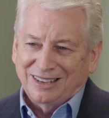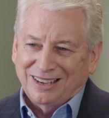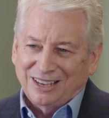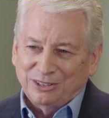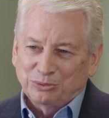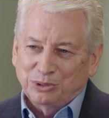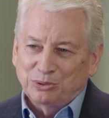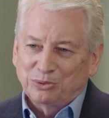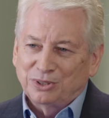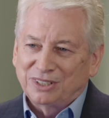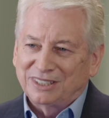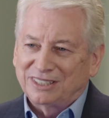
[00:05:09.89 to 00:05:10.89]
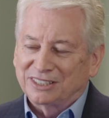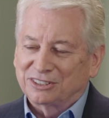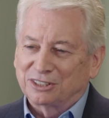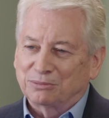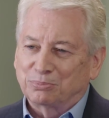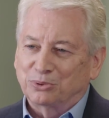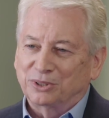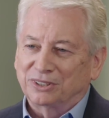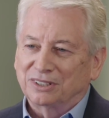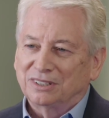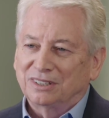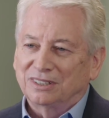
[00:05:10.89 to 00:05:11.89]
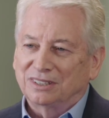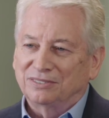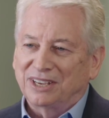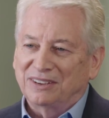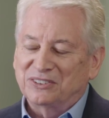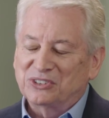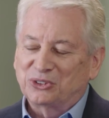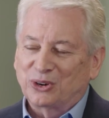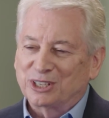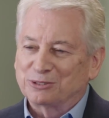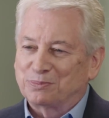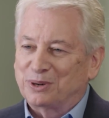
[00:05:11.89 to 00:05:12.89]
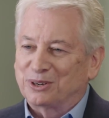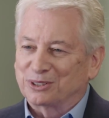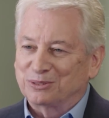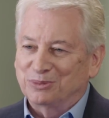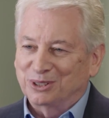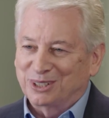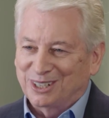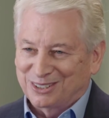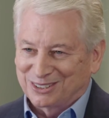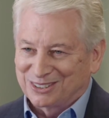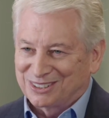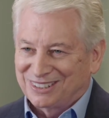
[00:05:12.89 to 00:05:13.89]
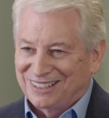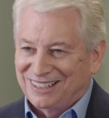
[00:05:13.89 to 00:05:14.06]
how do we really get to the point of having transparent communications.